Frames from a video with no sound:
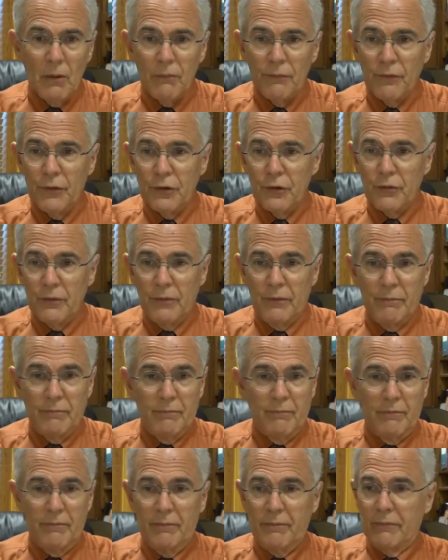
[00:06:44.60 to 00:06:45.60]
the
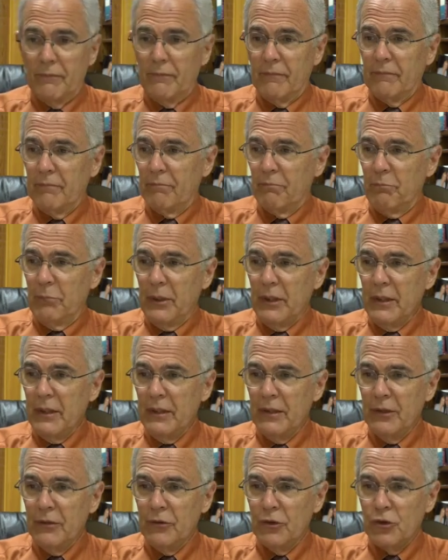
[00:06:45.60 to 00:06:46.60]

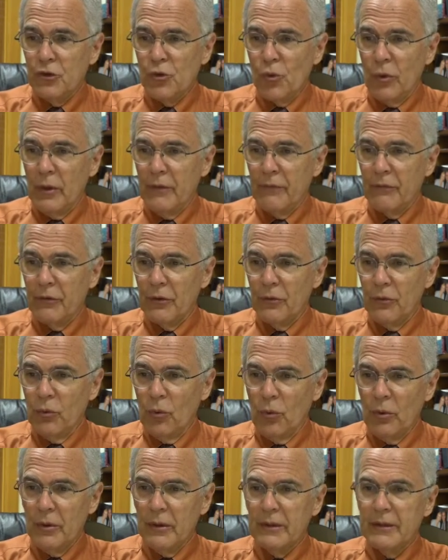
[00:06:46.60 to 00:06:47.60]
being in the joy of the
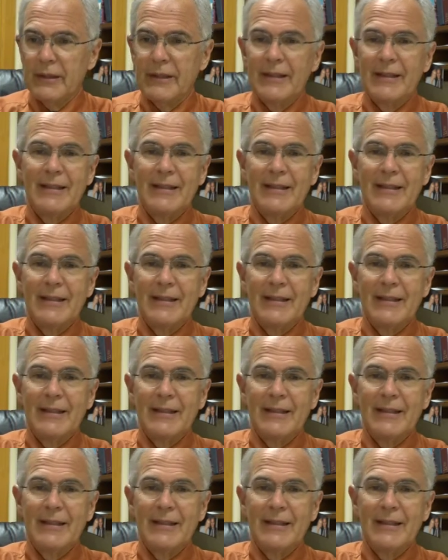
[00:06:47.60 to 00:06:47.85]
Lord